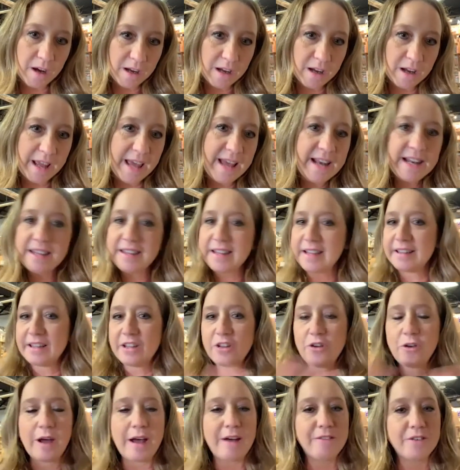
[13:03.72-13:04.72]
Anything that
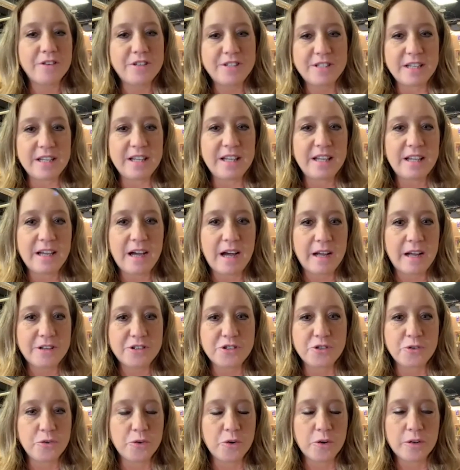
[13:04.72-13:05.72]
you ever see on
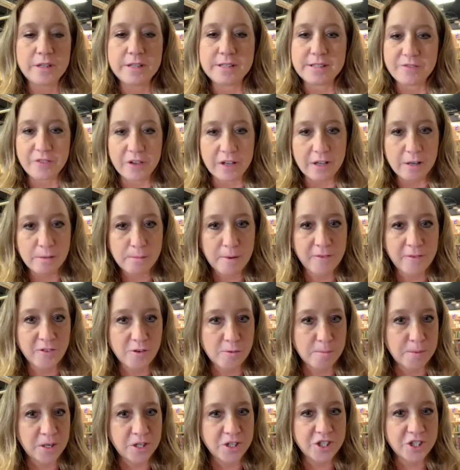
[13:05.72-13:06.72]
True North is available for
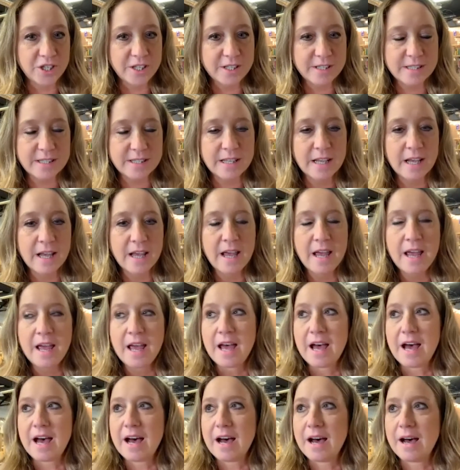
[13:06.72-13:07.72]
purchase.
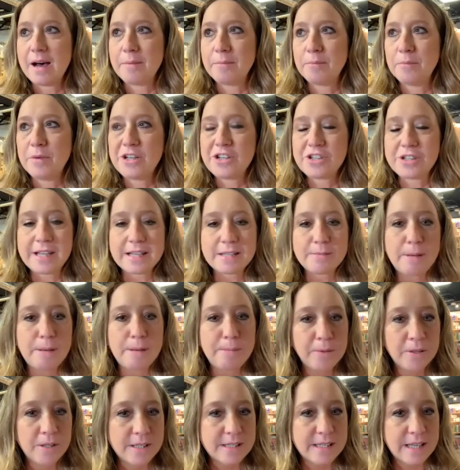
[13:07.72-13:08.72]
We just ask
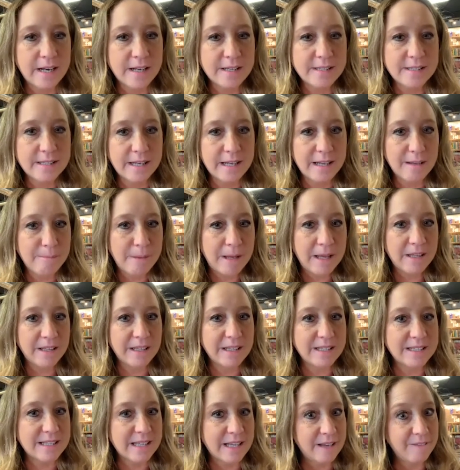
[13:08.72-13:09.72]
people to send us an email.
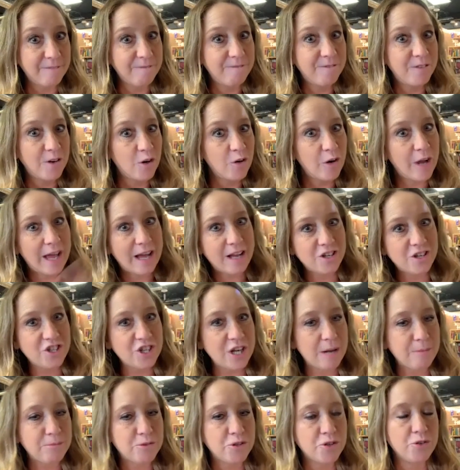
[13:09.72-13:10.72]
It's
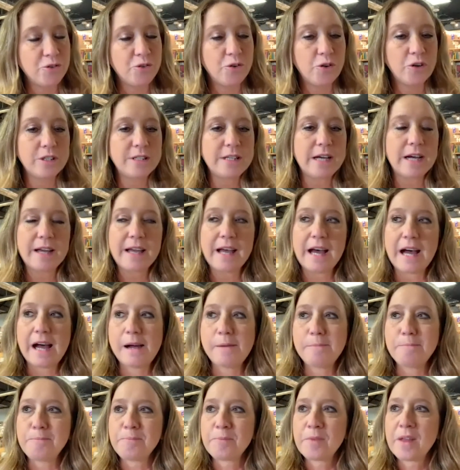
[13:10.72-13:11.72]

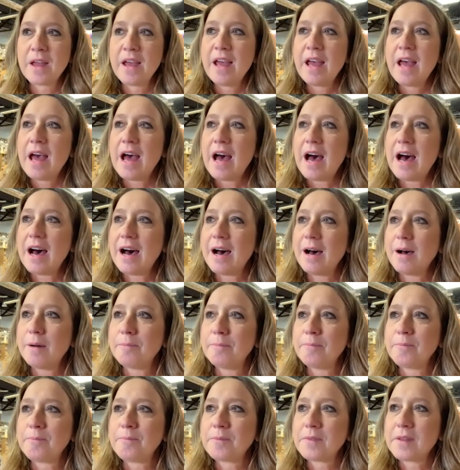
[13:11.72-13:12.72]
info@shoptruenorth.com.
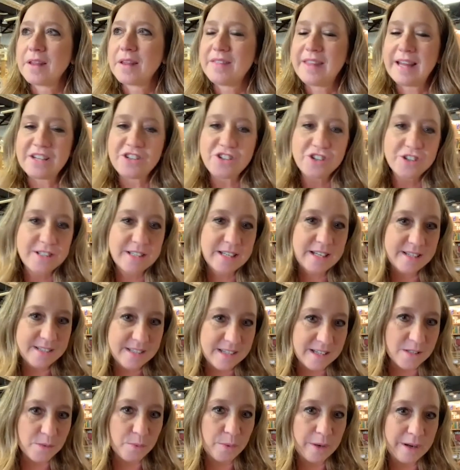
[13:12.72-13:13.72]
That's just the
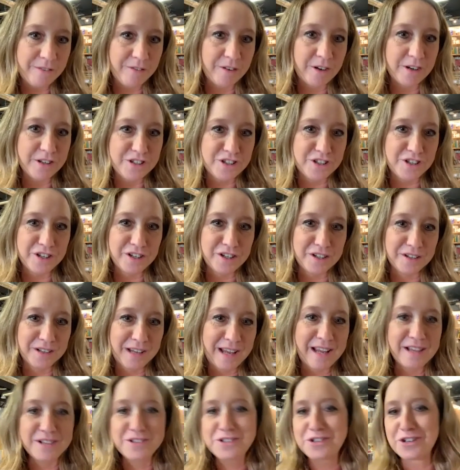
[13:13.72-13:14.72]
easiest way for us to
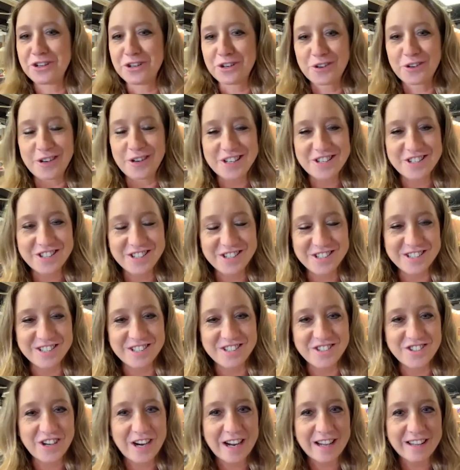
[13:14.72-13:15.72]
answer your questions and
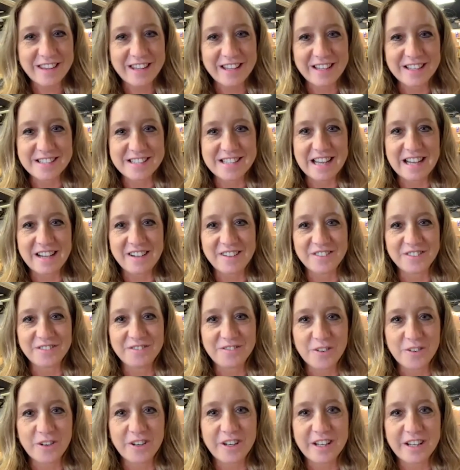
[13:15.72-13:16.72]
track things down
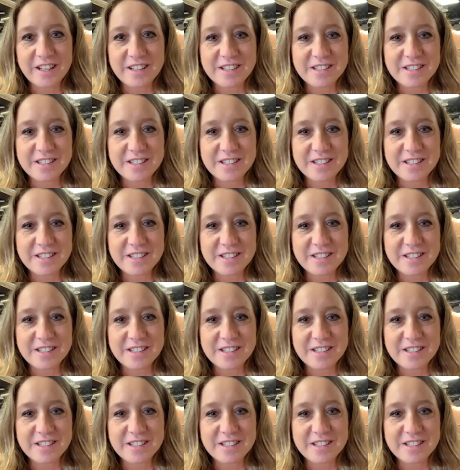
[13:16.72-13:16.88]
for you.